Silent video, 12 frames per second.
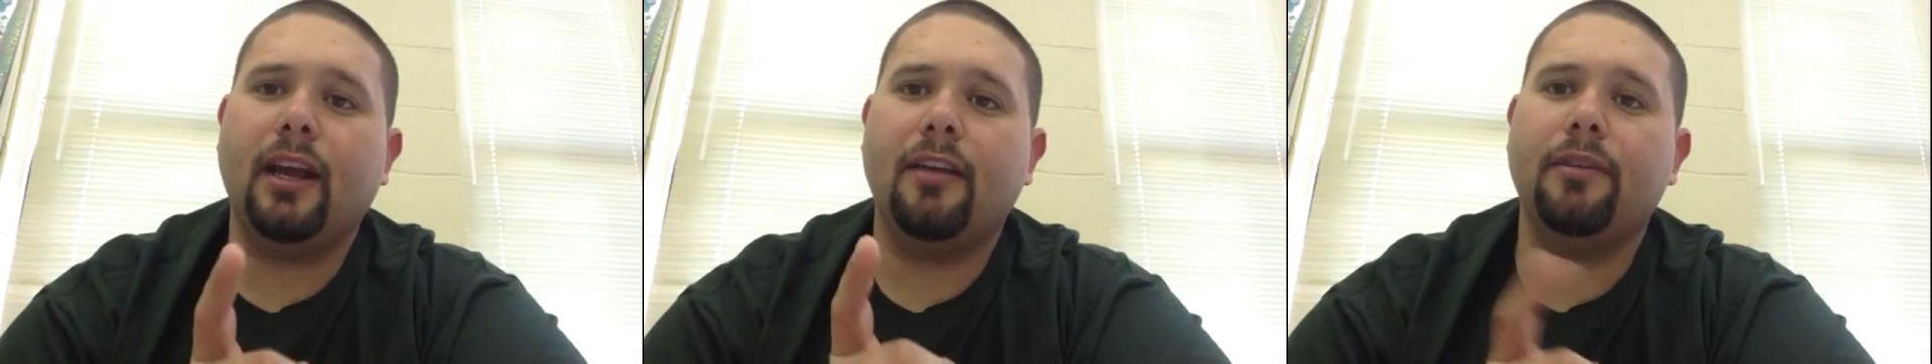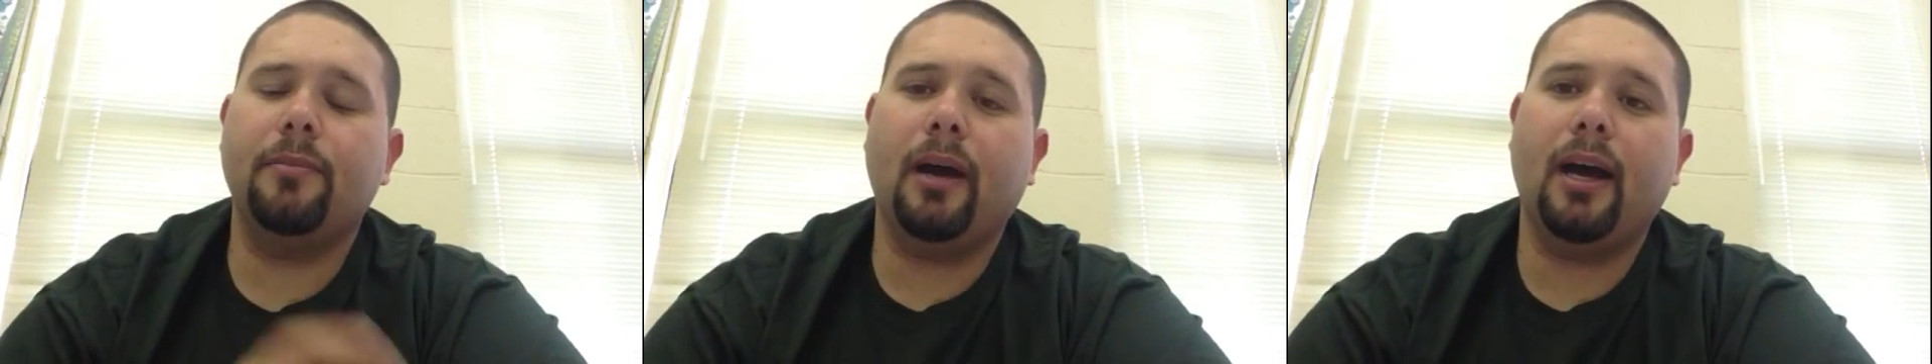
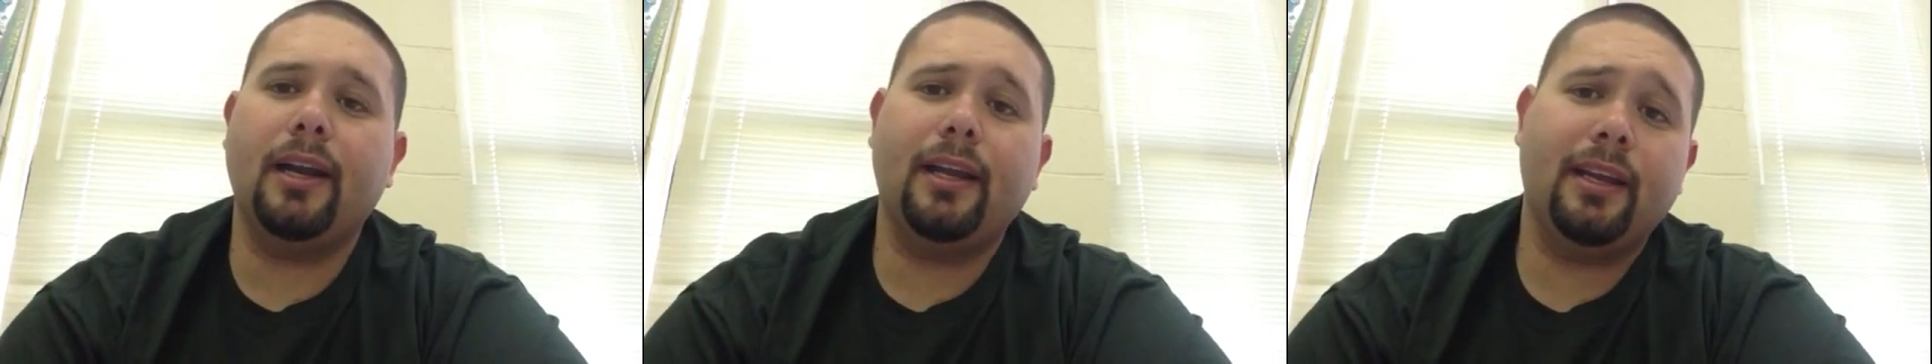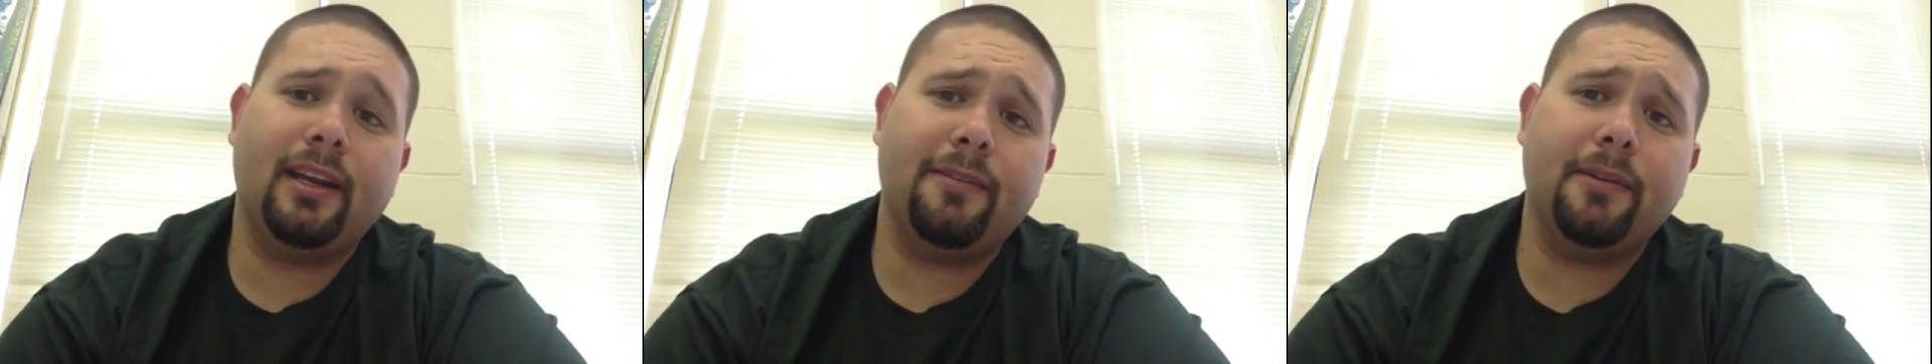
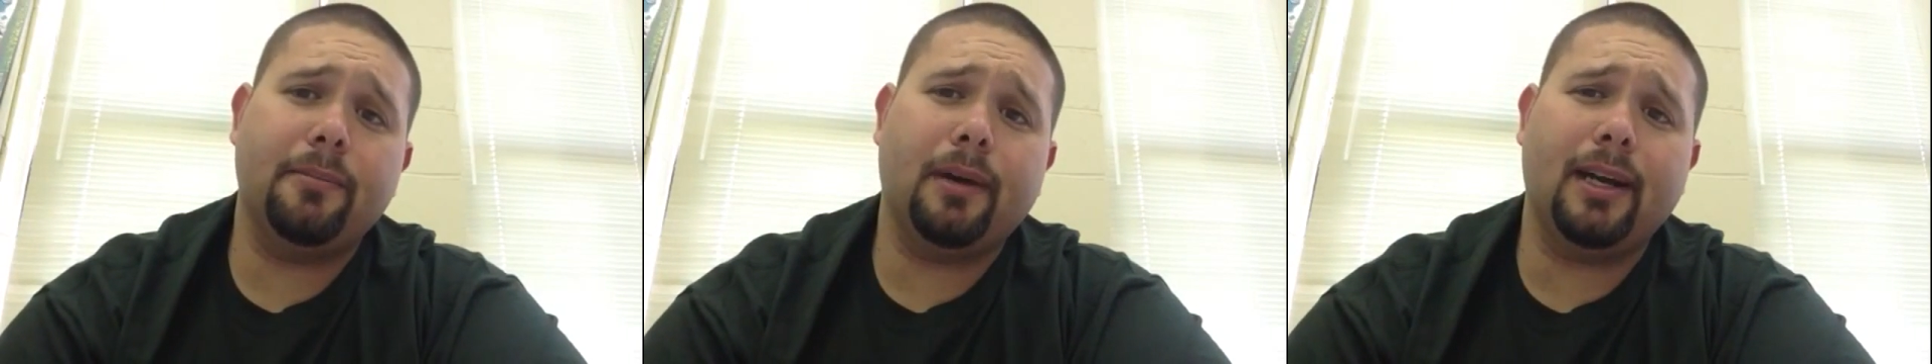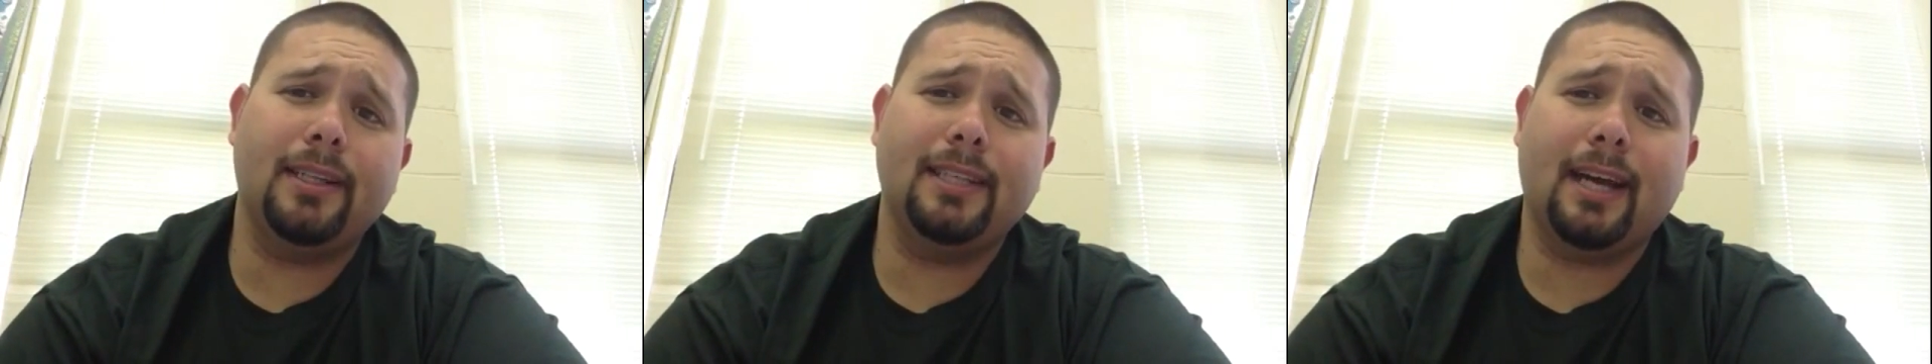everybody and every
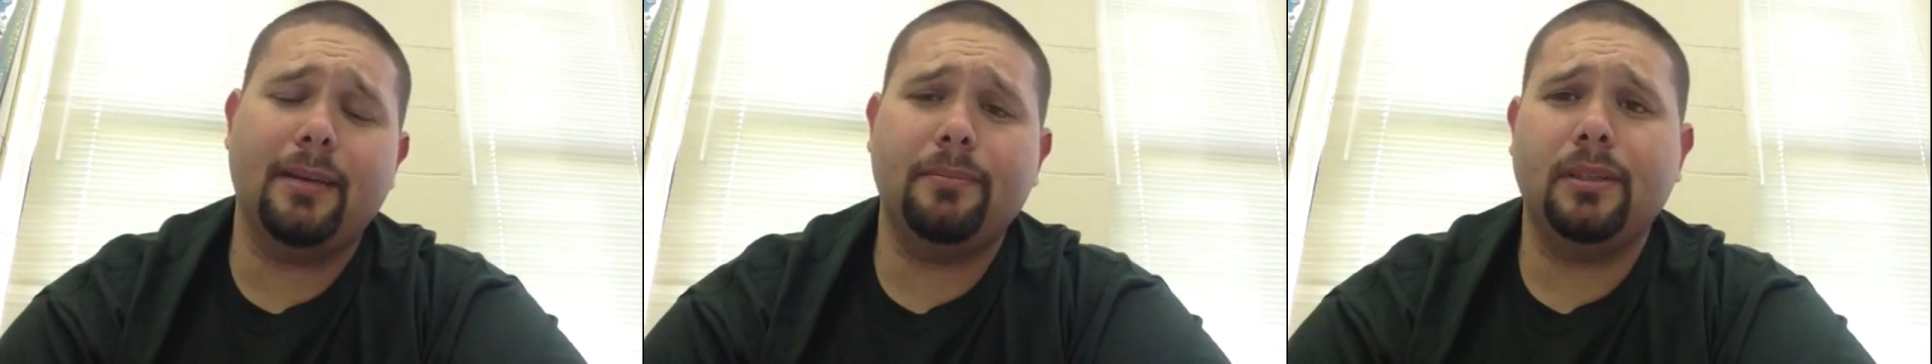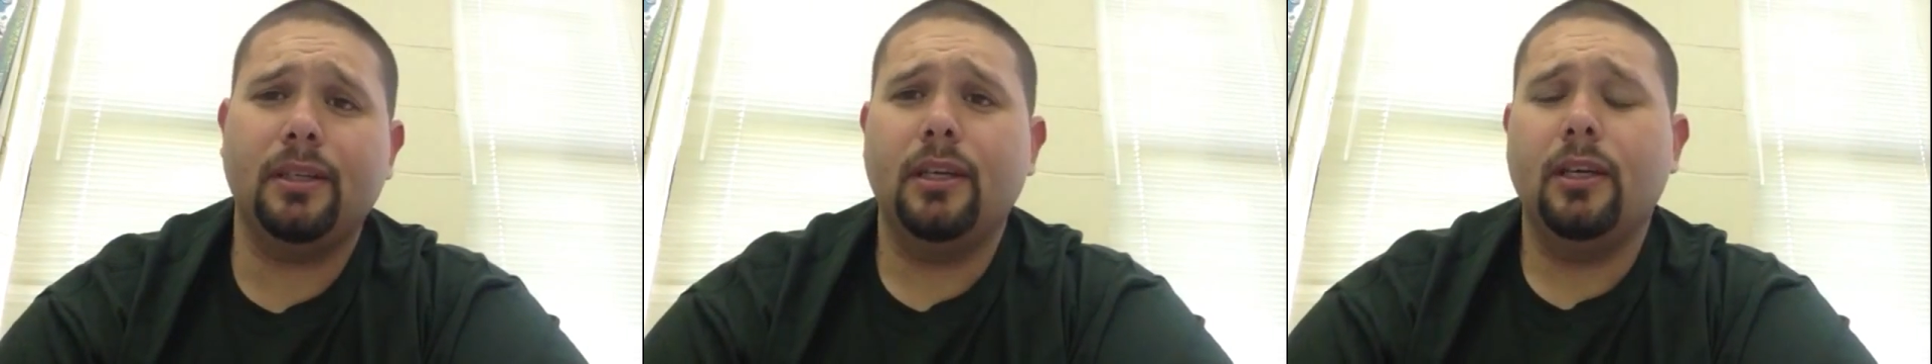body type.